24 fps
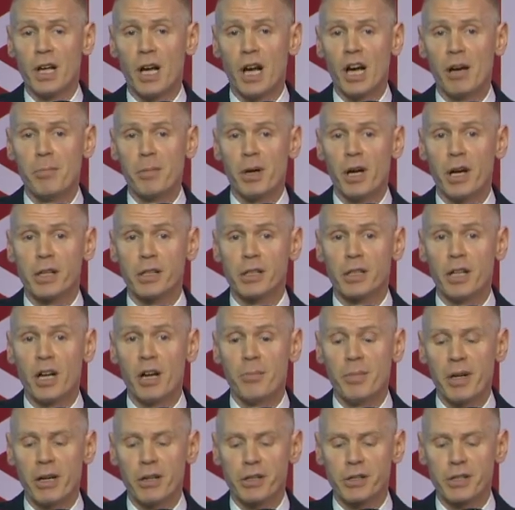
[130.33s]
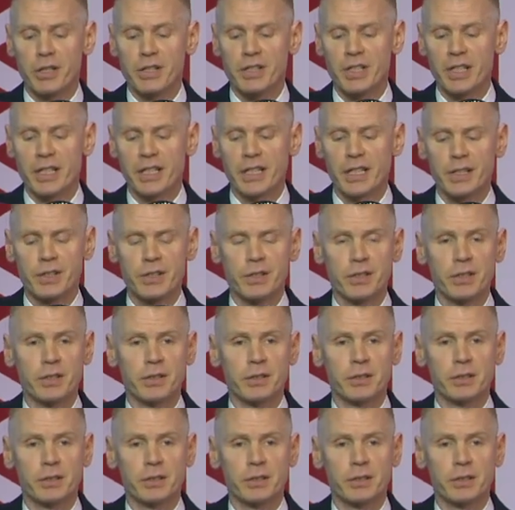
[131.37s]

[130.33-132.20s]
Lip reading: among America's elites